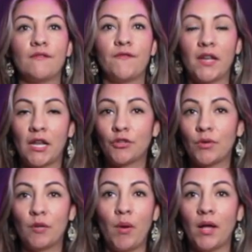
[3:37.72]
Financial
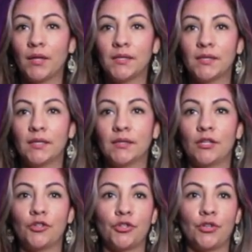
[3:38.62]
aid policies
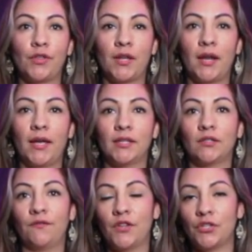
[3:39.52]
ensured that I had
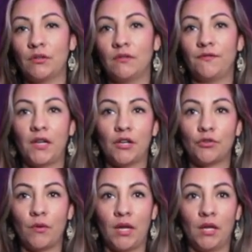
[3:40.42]
sufficient
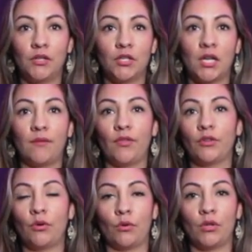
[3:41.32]
financial aid to cover the
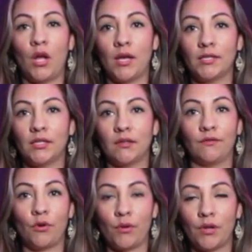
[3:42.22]
total cost
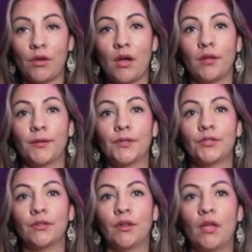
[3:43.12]
of going to
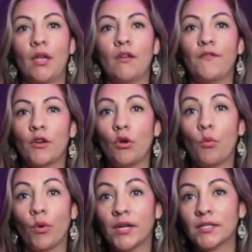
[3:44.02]
college.
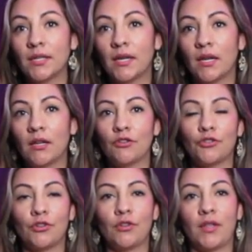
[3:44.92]
Federal work study
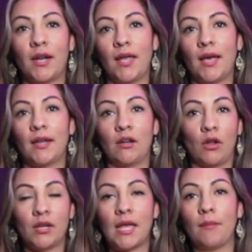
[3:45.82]
ensured that I had an
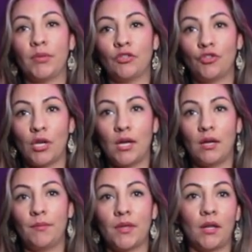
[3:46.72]
on campus
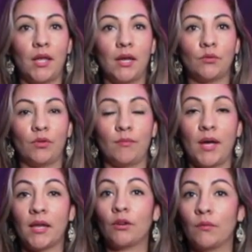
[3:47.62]
job that aligned with
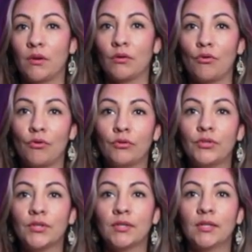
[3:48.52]
my career
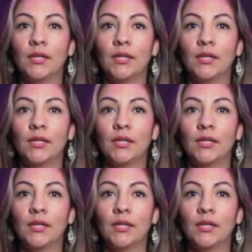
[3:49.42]
goals.